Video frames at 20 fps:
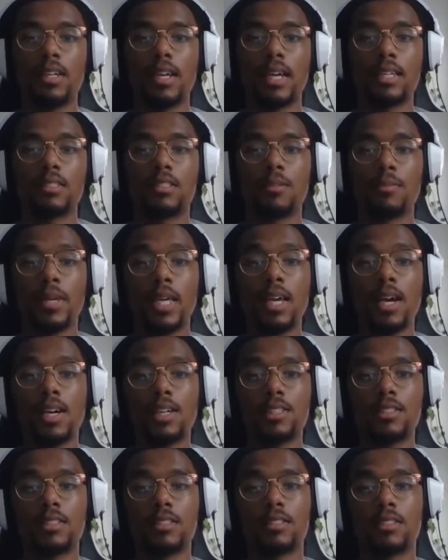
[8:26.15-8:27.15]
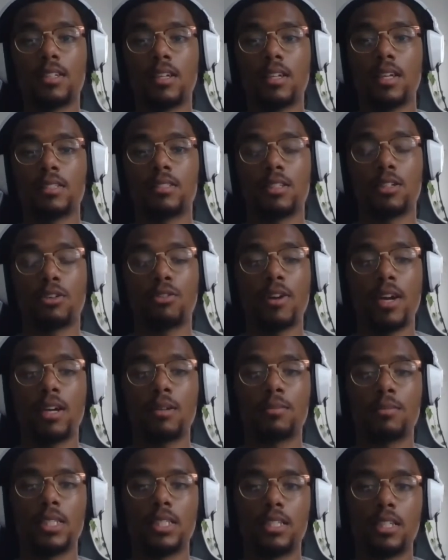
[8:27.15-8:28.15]
And to be honest, it's
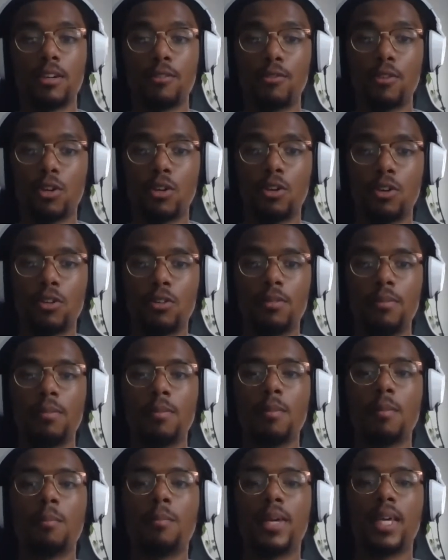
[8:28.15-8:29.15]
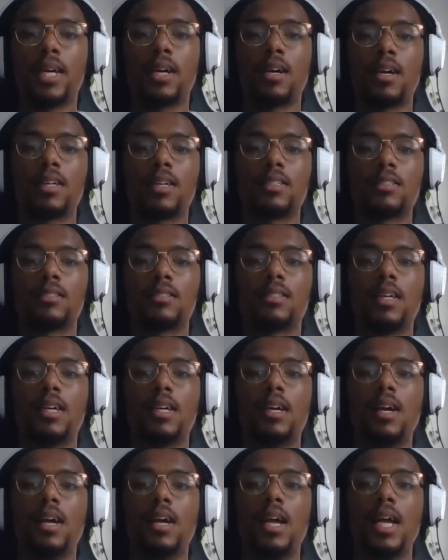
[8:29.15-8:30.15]
incredibly difficult because
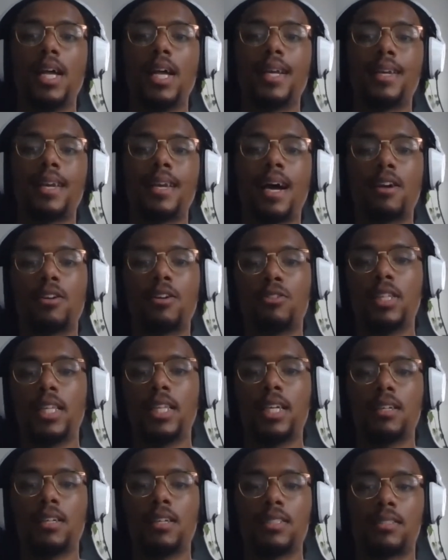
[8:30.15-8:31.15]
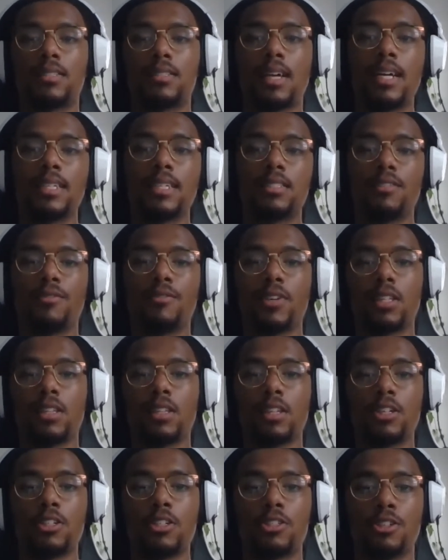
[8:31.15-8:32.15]
not only is scientific
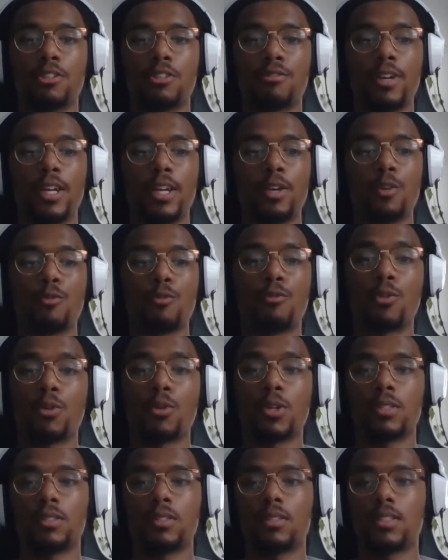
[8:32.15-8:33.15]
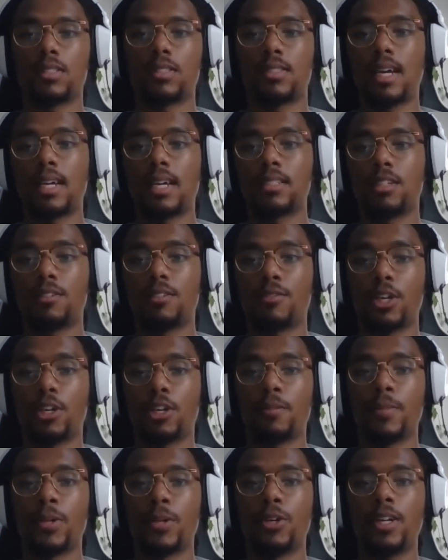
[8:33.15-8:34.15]
literature written for the scientific
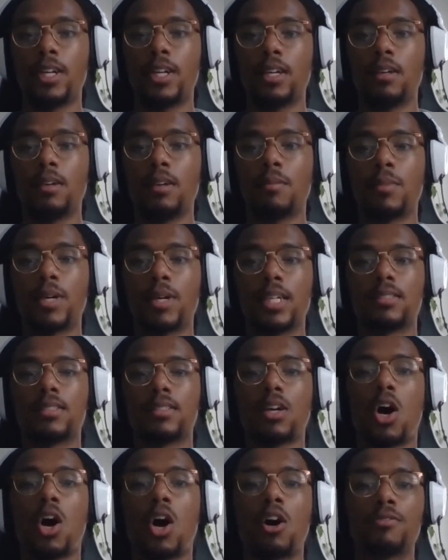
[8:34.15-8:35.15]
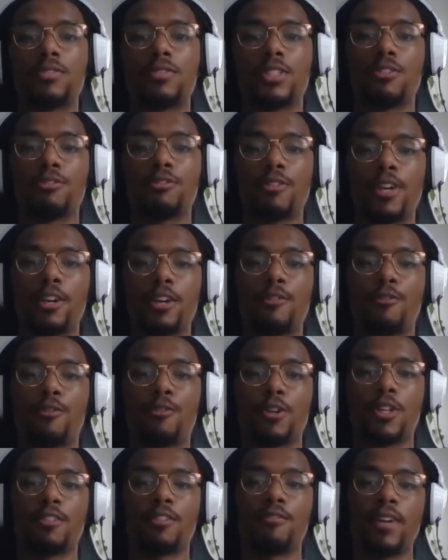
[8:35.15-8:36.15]
community, but it's often written
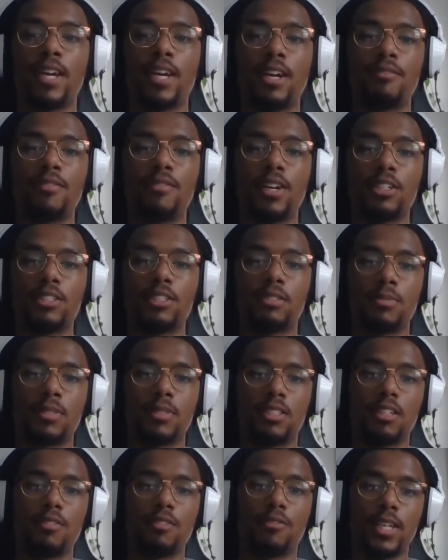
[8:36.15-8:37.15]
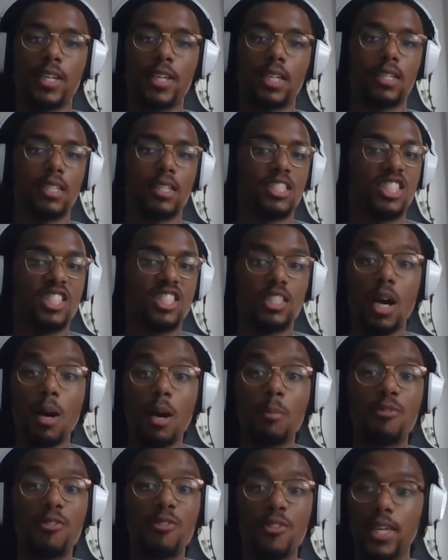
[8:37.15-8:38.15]
for the very, very specific
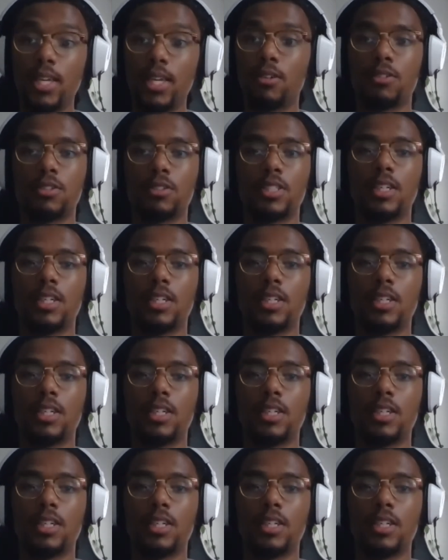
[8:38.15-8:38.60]
subfield